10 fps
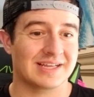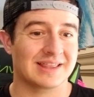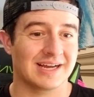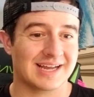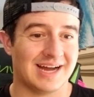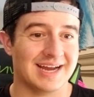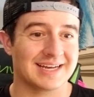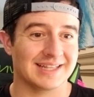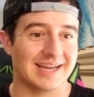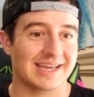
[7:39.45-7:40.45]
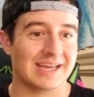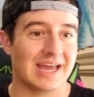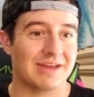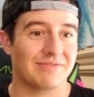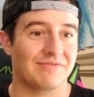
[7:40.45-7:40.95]
the kind like
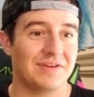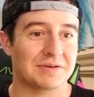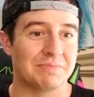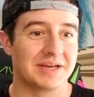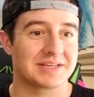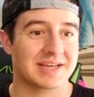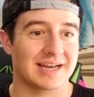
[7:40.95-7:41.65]
a Fitbit,